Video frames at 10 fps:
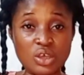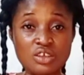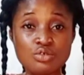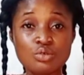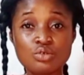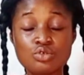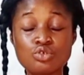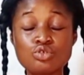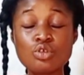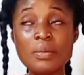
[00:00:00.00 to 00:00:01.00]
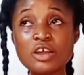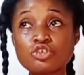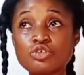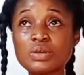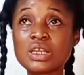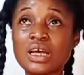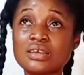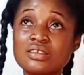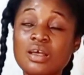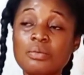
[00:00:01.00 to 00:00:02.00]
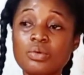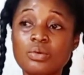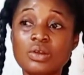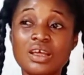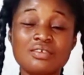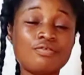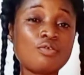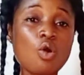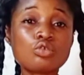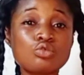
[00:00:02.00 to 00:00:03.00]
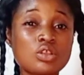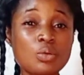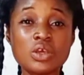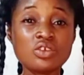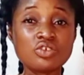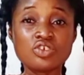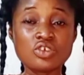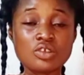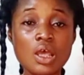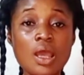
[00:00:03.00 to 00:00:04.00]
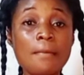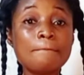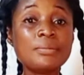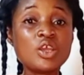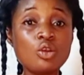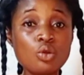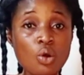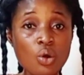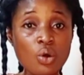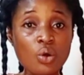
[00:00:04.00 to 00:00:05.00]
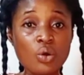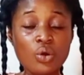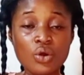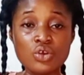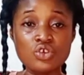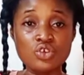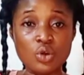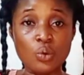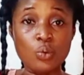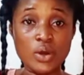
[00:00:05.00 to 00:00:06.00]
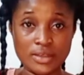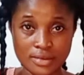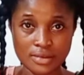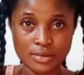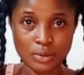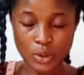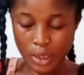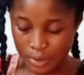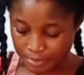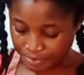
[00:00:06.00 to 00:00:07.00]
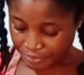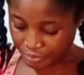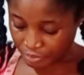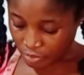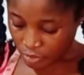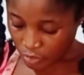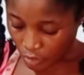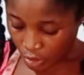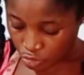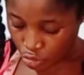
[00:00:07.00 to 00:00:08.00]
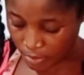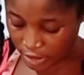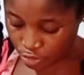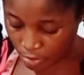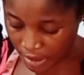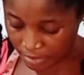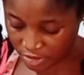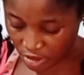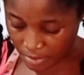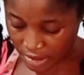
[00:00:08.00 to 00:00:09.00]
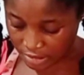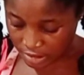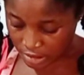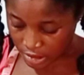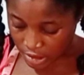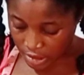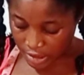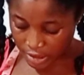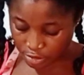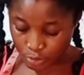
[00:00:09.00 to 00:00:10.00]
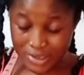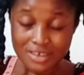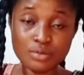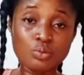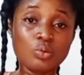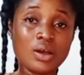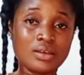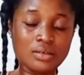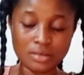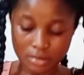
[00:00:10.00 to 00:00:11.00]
Okay, so stomach should be like somewhere like 4 to 3 inches below your waist. Okay, so my stomach measurement is 21